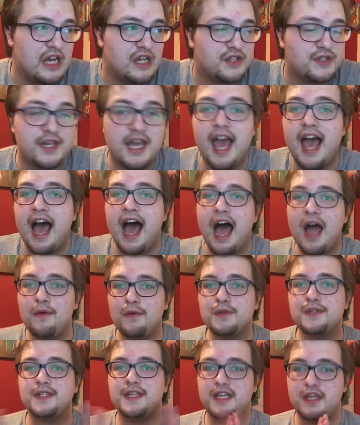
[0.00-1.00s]
So yeah, I
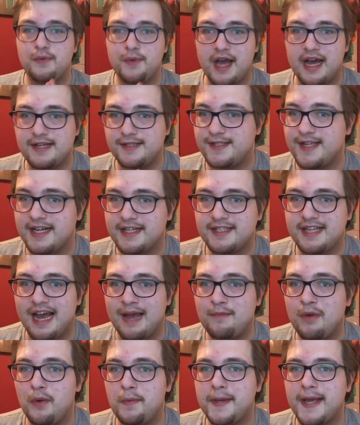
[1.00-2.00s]
will see you guys next
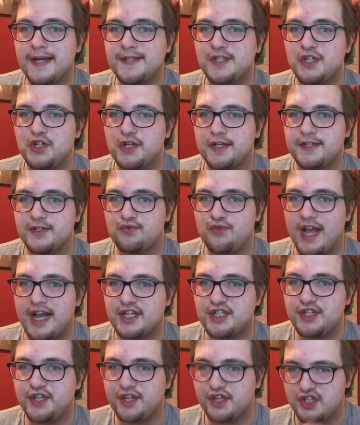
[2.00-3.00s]
time. Hope you guys enjoyed this
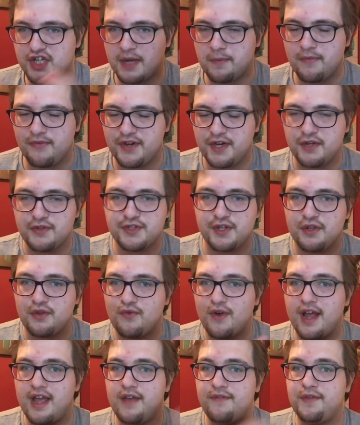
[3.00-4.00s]
reaction. You're checking the videos on the
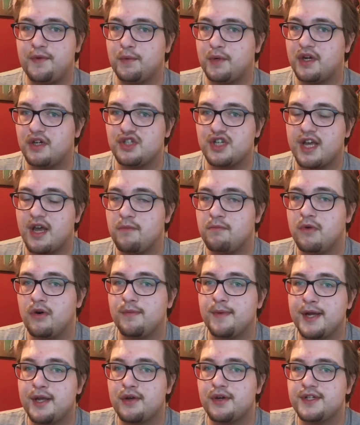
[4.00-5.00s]
right if you want to check out more
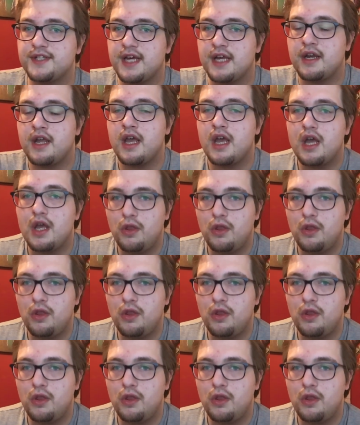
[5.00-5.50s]
of my content.